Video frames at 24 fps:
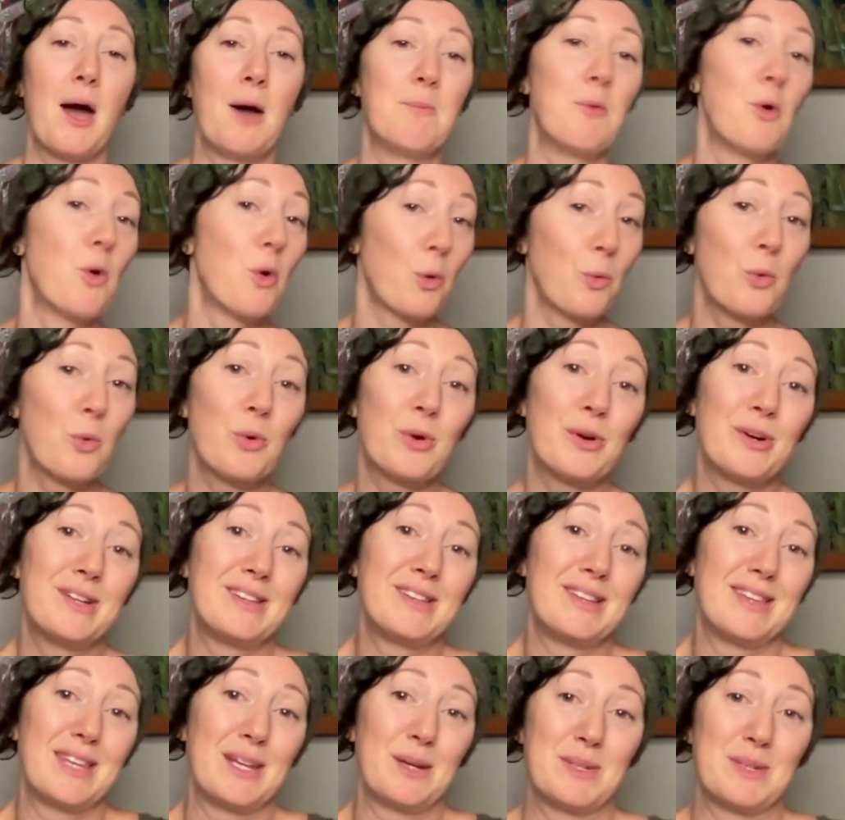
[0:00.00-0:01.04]
or worried
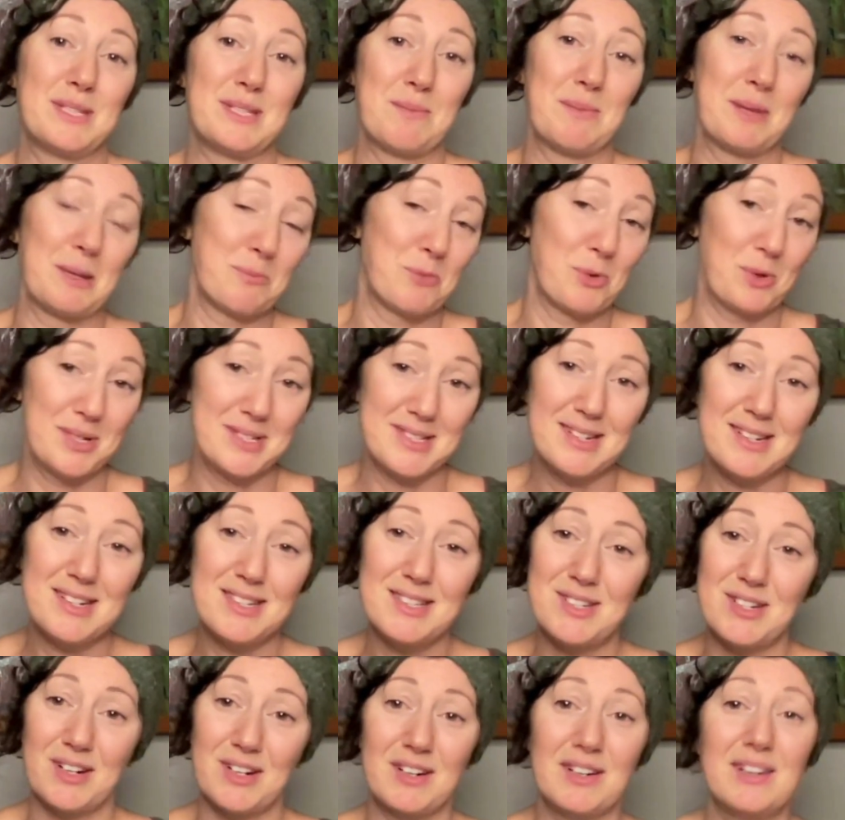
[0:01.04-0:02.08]
that they were something more
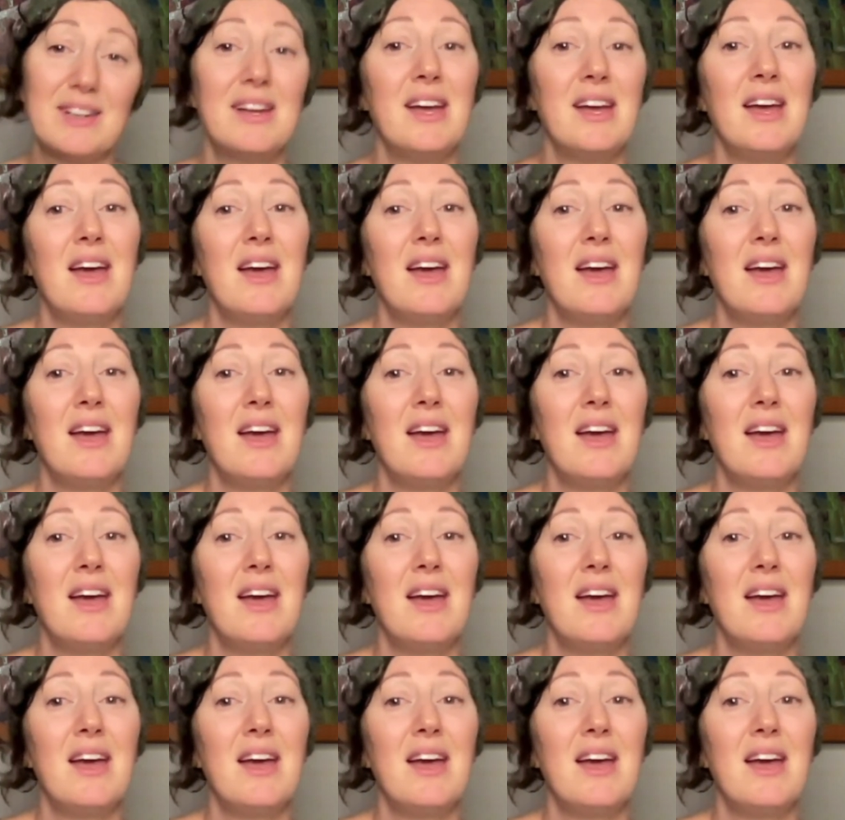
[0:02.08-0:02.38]
sinister.